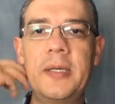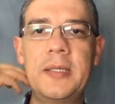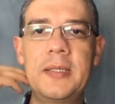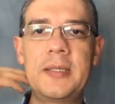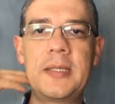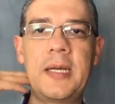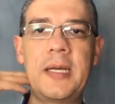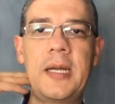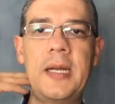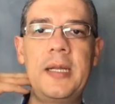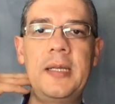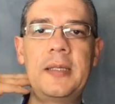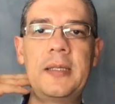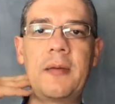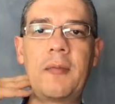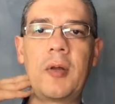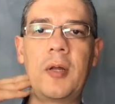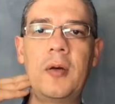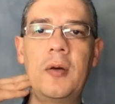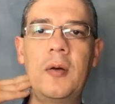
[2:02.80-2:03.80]
is that in
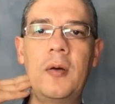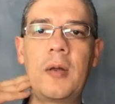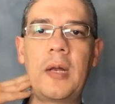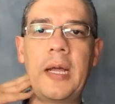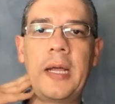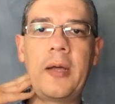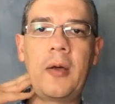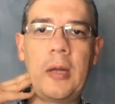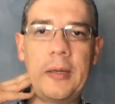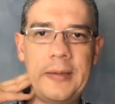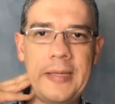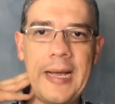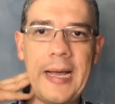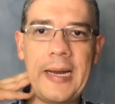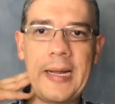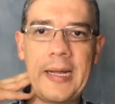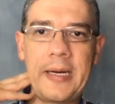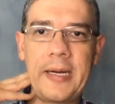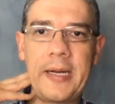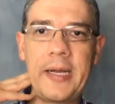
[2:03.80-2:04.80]
Tableau, like all
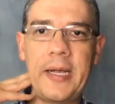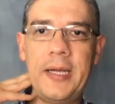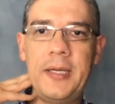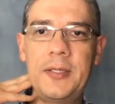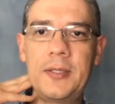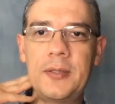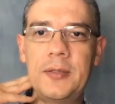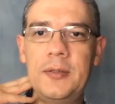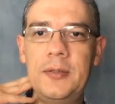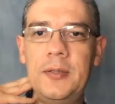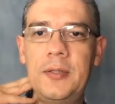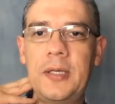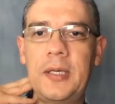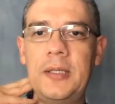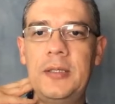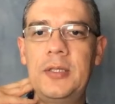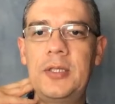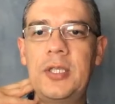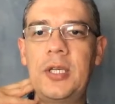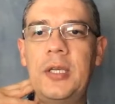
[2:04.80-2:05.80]
data aggregation, you
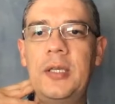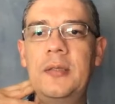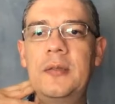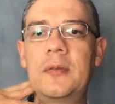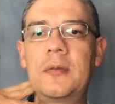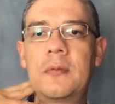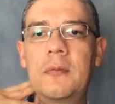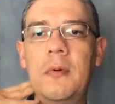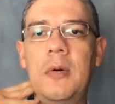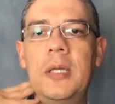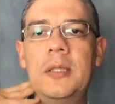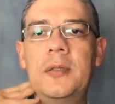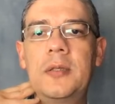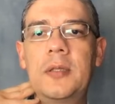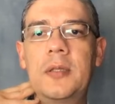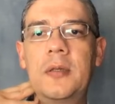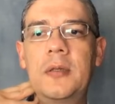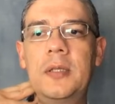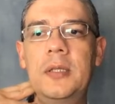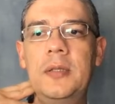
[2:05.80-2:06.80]
can change what you're
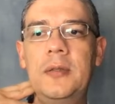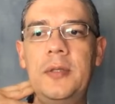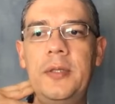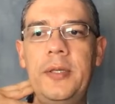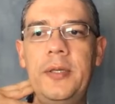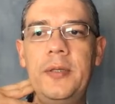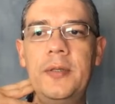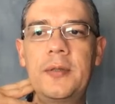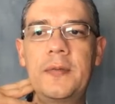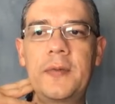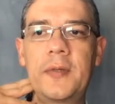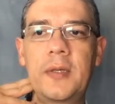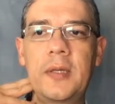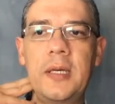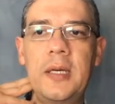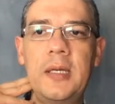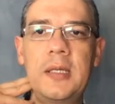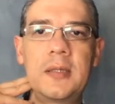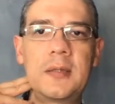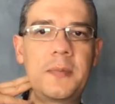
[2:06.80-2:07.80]
going to use for
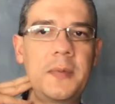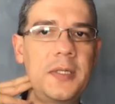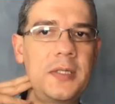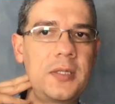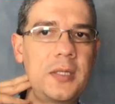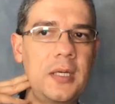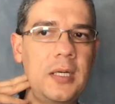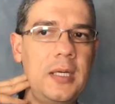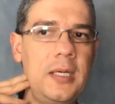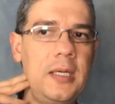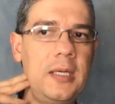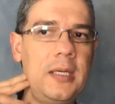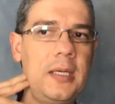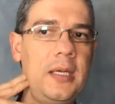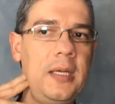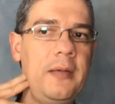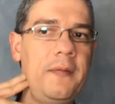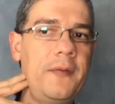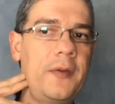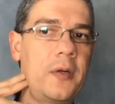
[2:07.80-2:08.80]
that, especially
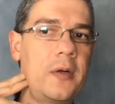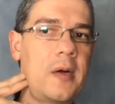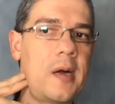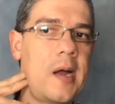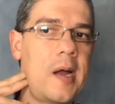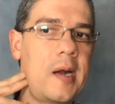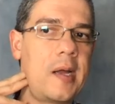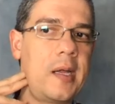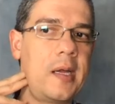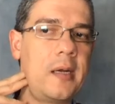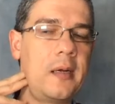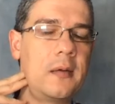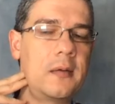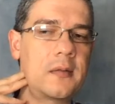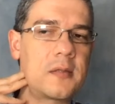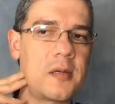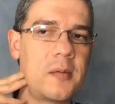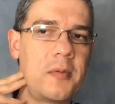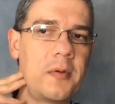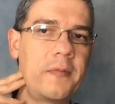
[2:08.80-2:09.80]
if you're adding
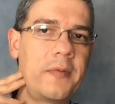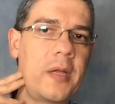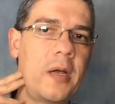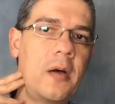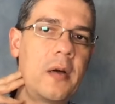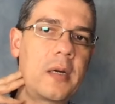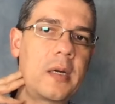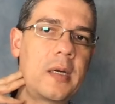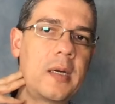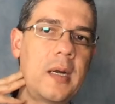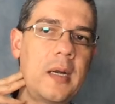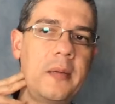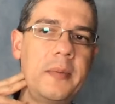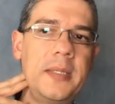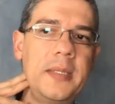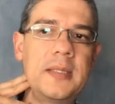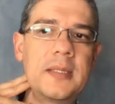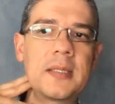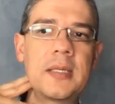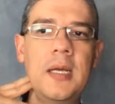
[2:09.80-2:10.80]
some of the other
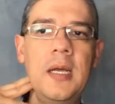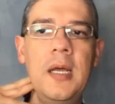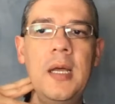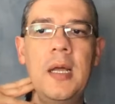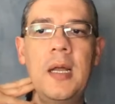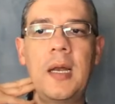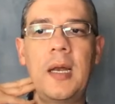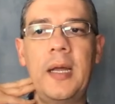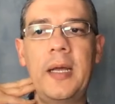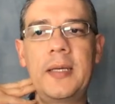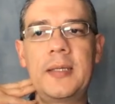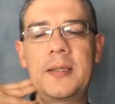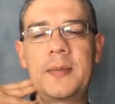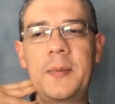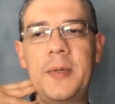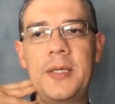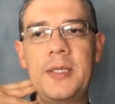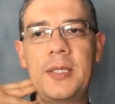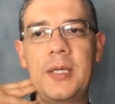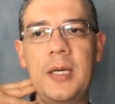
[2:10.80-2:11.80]
elements, like
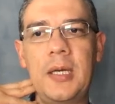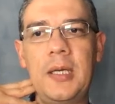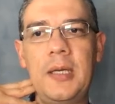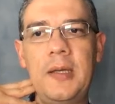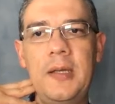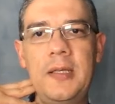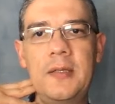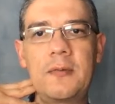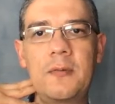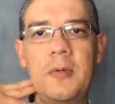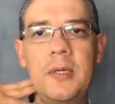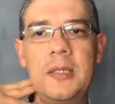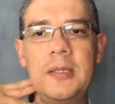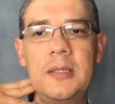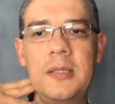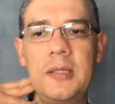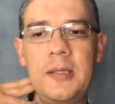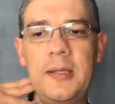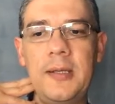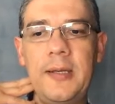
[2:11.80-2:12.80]
especially these ones
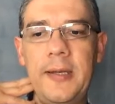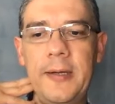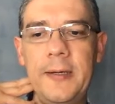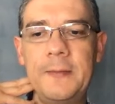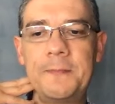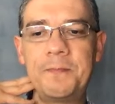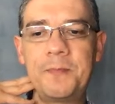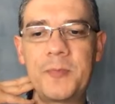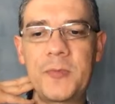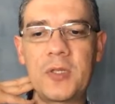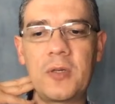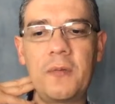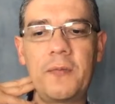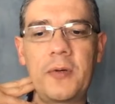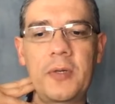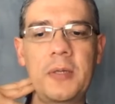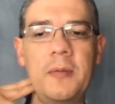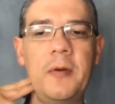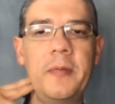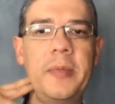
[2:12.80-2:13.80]
in here. So
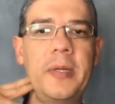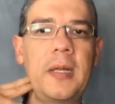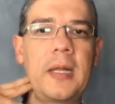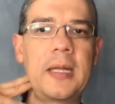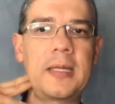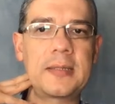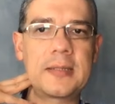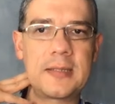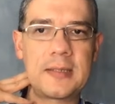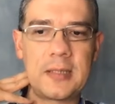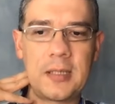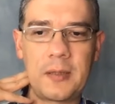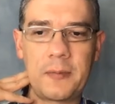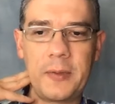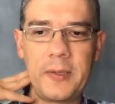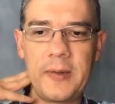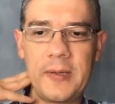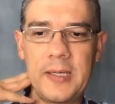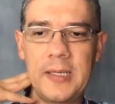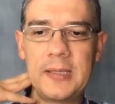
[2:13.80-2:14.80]
for the moment, let's start
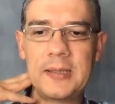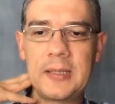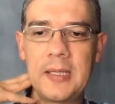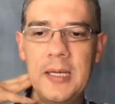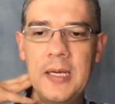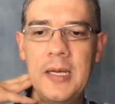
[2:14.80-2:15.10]
with that.